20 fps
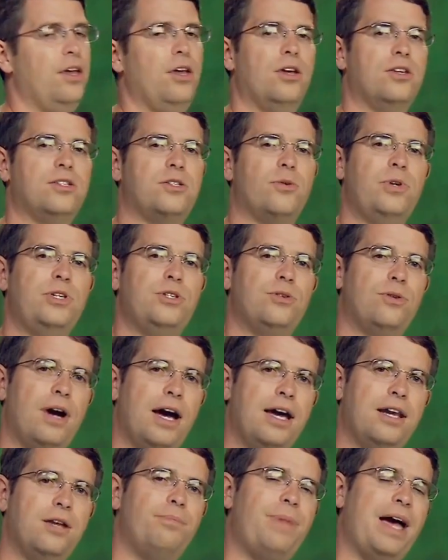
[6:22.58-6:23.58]
So we
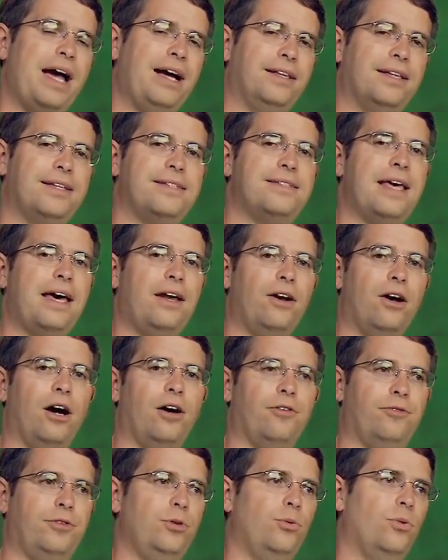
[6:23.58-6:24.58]
try to balance that
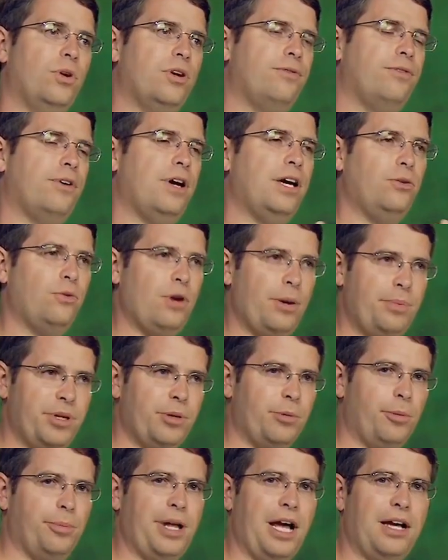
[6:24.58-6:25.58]
off. You want to find
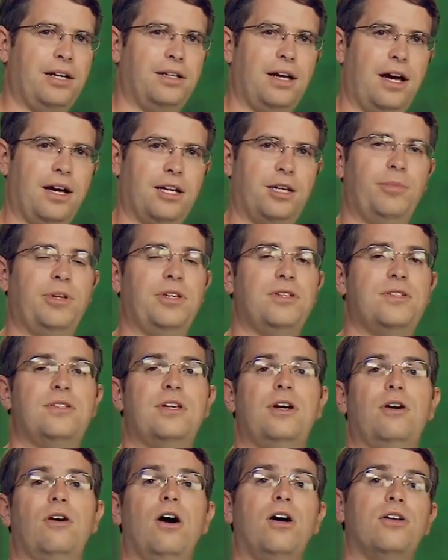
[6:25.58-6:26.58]
reputable documents that
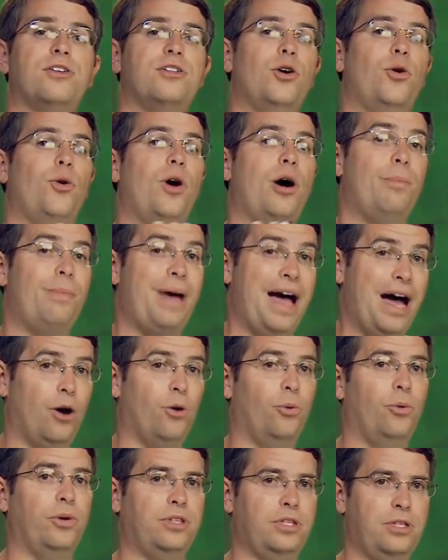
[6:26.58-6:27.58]
are also about
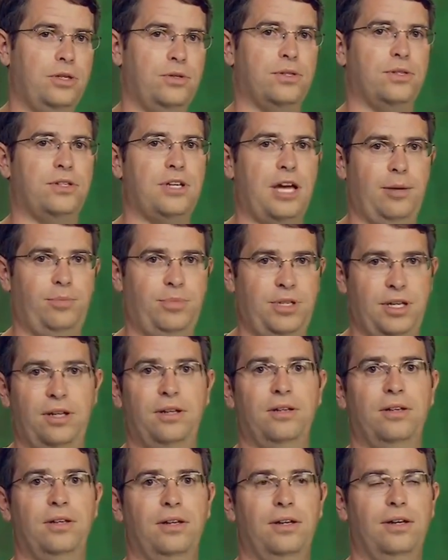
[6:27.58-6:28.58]
what the user typed
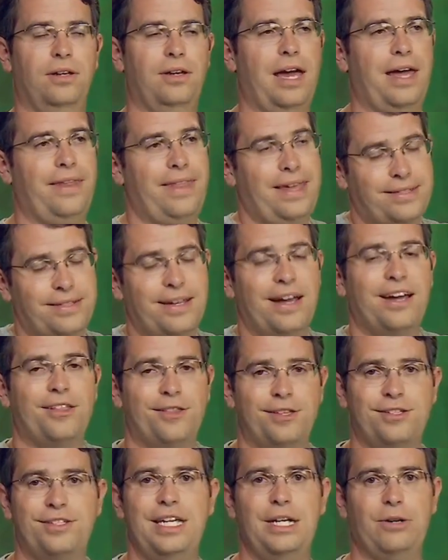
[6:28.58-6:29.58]
in. And that's kind of
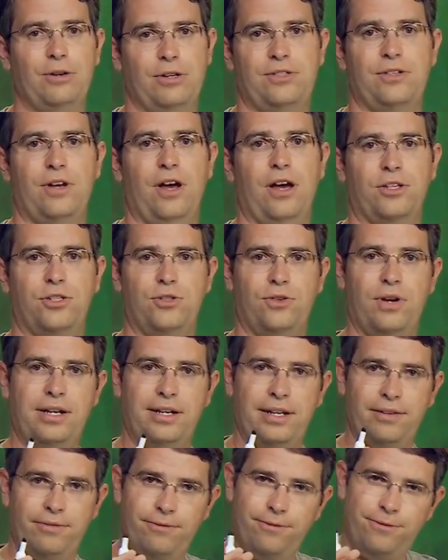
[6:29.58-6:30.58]
the secret sauce, trying
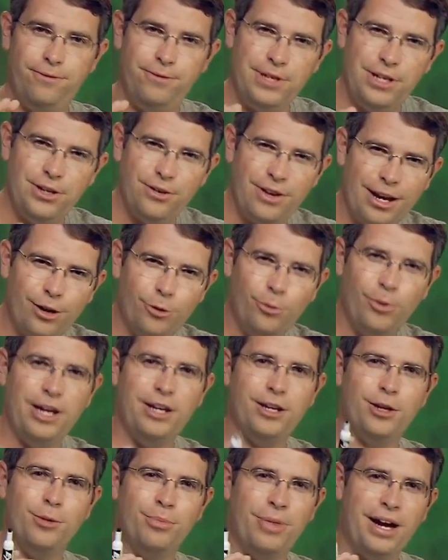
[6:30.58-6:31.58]
to figure out a way
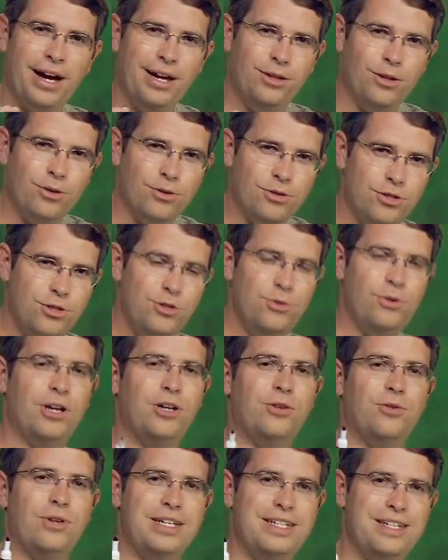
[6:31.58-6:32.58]
to combine those
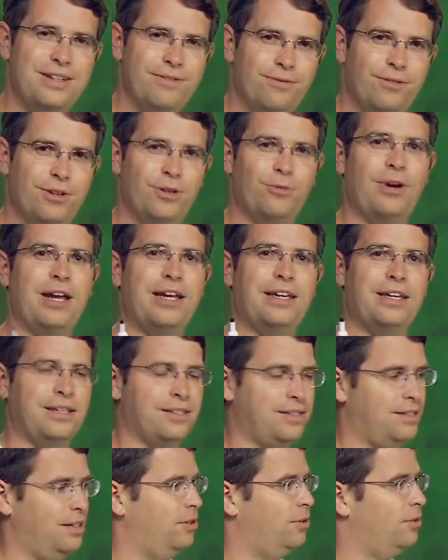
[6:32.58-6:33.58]
200 different ranking
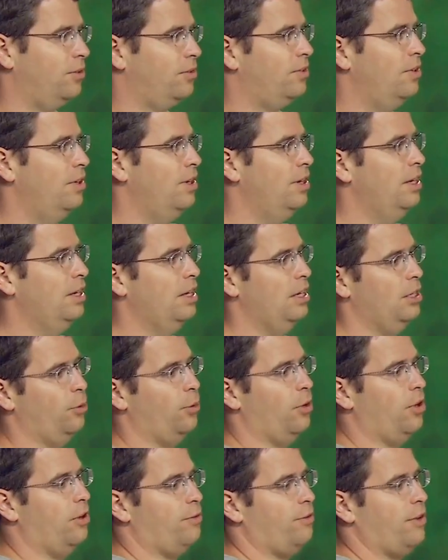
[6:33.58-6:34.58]
signals in
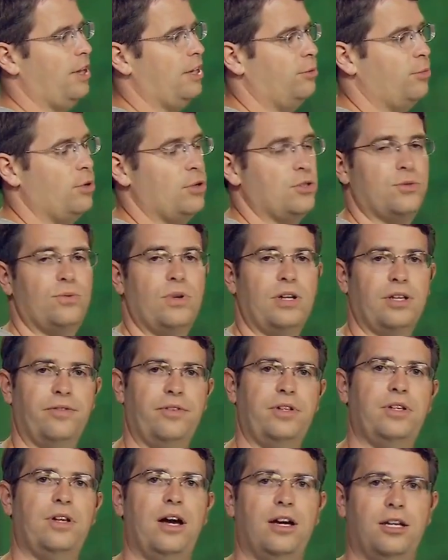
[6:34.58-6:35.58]
order to find the most
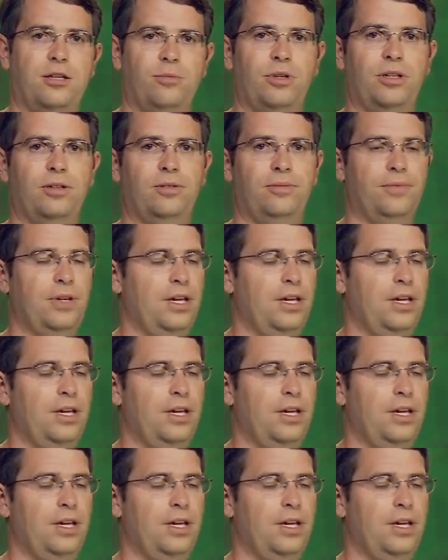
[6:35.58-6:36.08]
relevant document.